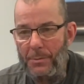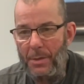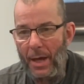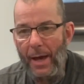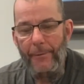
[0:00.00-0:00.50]

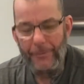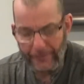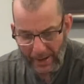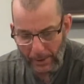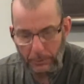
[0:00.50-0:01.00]
have
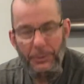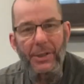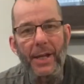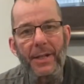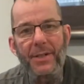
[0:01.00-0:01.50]
found
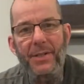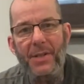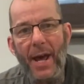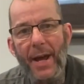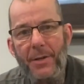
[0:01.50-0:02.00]
that it is
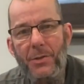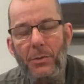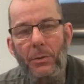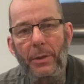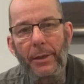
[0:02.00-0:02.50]

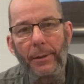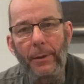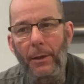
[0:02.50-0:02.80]
actually